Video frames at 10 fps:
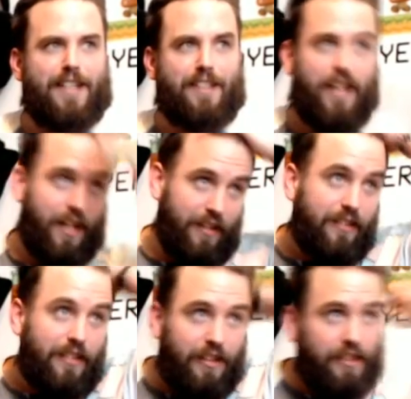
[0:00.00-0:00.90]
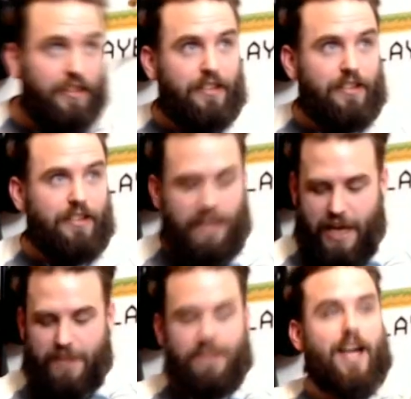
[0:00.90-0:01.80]
in that
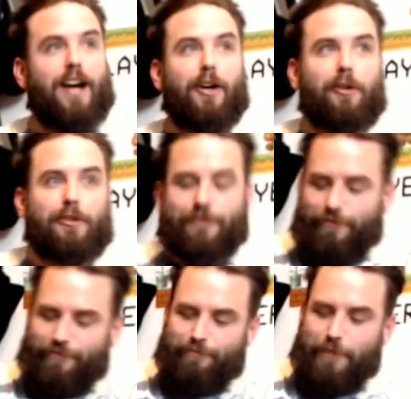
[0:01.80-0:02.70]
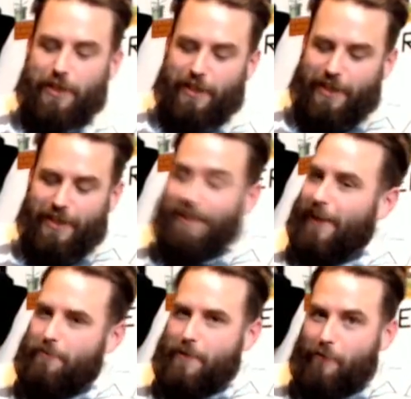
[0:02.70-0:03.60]
head in that hole. But uh,
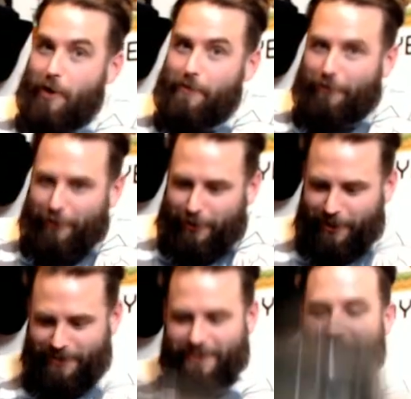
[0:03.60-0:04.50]
I've been wrong before.